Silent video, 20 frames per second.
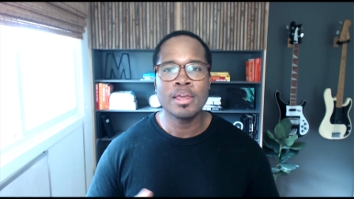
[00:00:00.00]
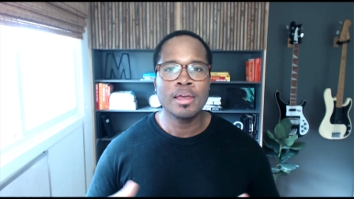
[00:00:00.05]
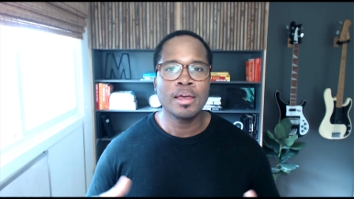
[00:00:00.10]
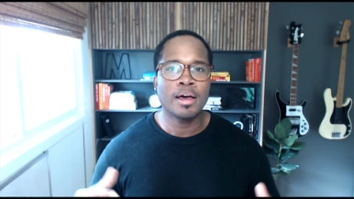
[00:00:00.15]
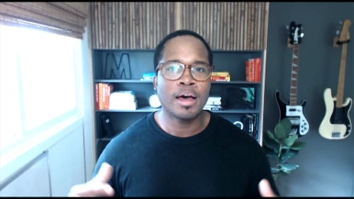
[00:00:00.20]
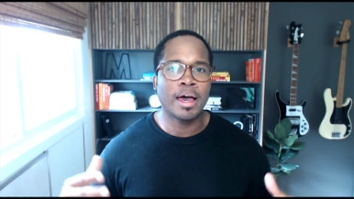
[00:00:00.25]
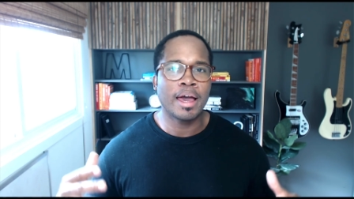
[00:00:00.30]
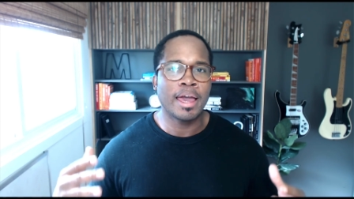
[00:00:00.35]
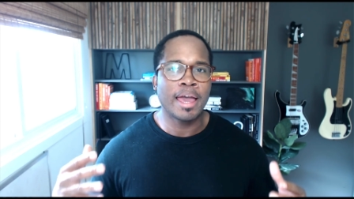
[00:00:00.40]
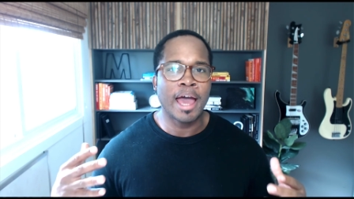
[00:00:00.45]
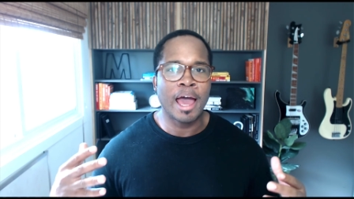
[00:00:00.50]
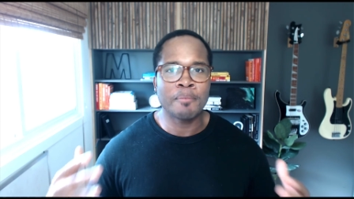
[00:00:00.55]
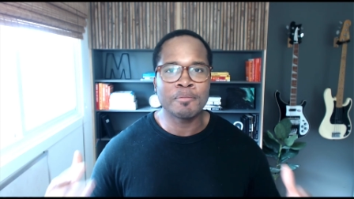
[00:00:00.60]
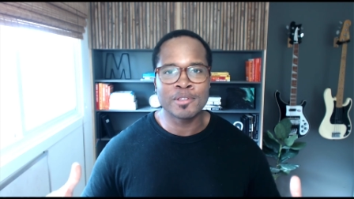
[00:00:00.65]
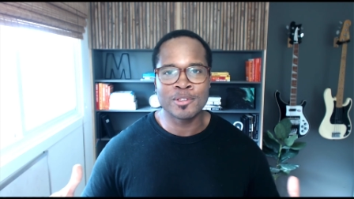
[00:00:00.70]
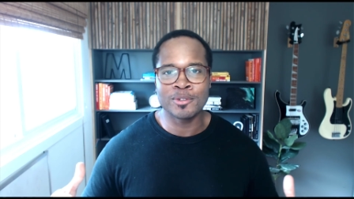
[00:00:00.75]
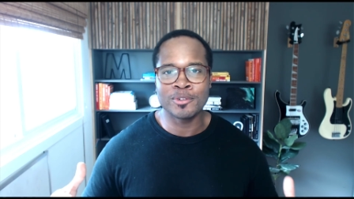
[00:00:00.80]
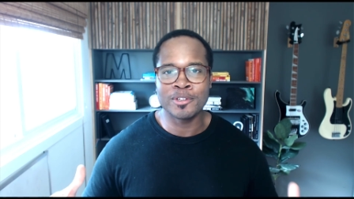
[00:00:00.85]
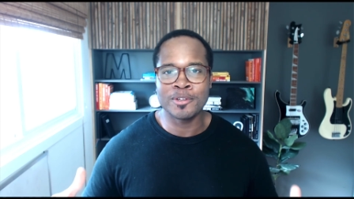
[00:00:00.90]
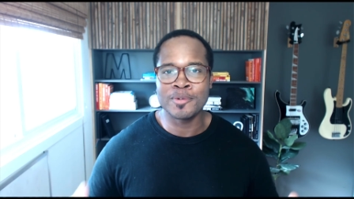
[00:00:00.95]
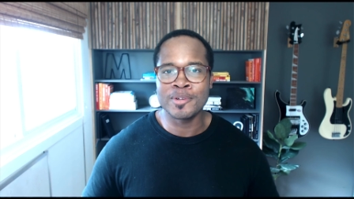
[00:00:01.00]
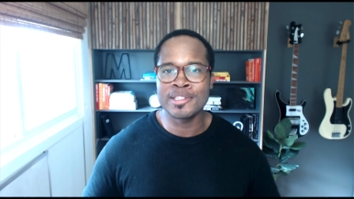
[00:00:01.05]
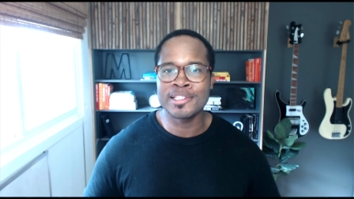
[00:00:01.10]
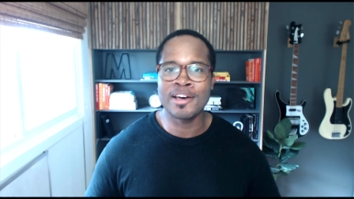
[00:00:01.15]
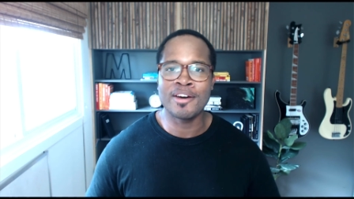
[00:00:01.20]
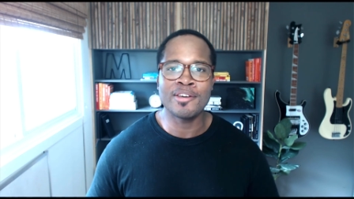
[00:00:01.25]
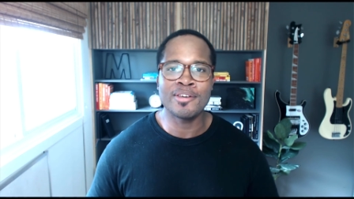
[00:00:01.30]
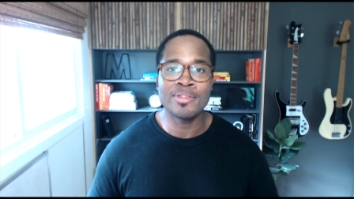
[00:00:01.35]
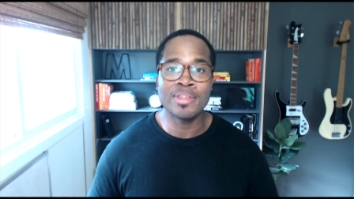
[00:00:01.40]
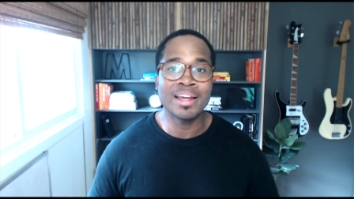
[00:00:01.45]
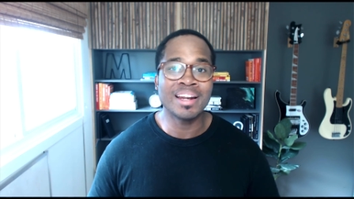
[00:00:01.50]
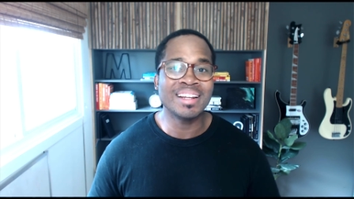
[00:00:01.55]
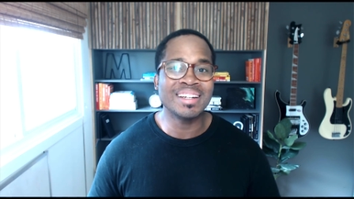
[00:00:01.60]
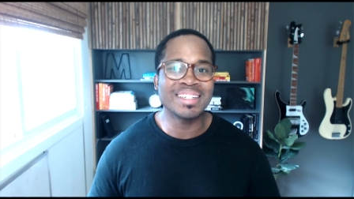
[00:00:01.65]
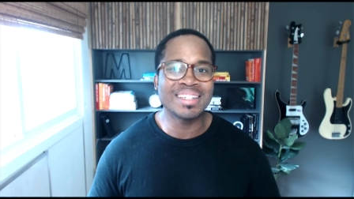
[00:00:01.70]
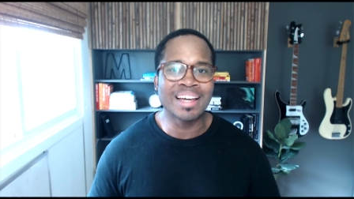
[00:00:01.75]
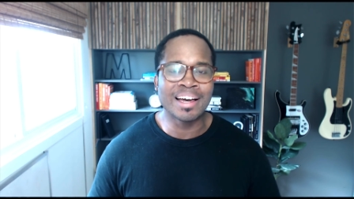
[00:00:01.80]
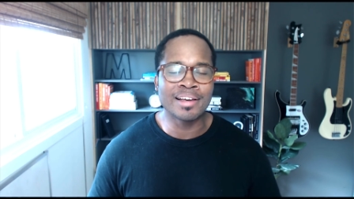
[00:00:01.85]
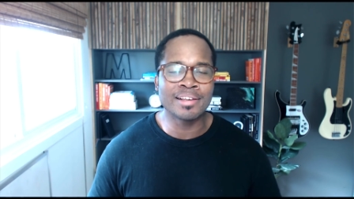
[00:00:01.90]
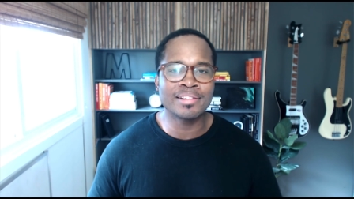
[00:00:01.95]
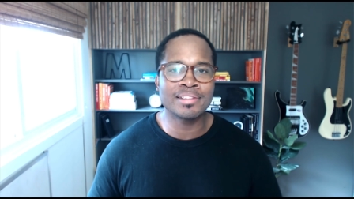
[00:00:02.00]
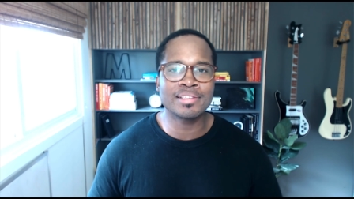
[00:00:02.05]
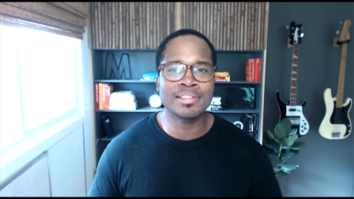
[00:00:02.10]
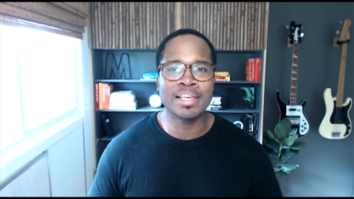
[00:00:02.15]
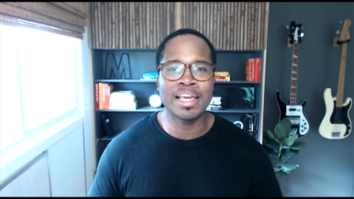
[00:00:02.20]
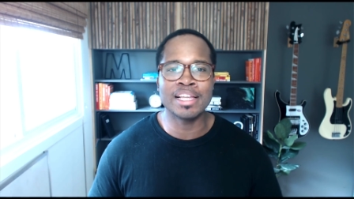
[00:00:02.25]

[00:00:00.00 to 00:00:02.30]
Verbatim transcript: I absolutely will tell you that it does.